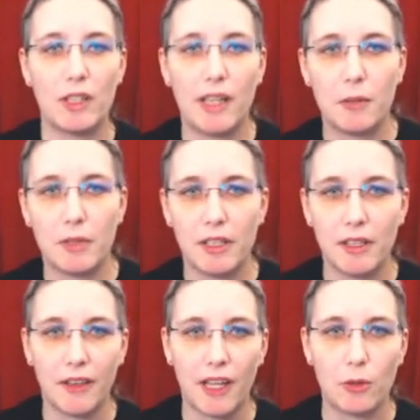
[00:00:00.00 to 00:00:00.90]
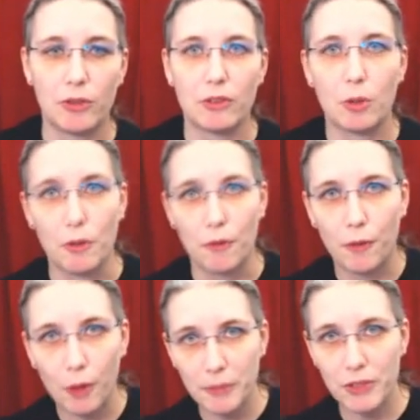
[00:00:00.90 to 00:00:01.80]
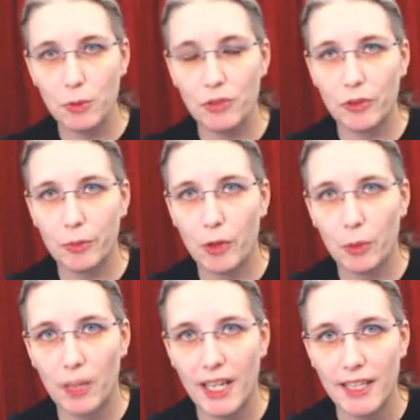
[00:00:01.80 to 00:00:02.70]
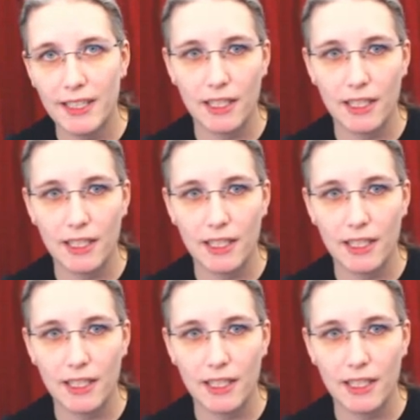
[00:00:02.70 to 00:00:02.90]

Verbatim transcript: 100,000 confirmed users worldwide.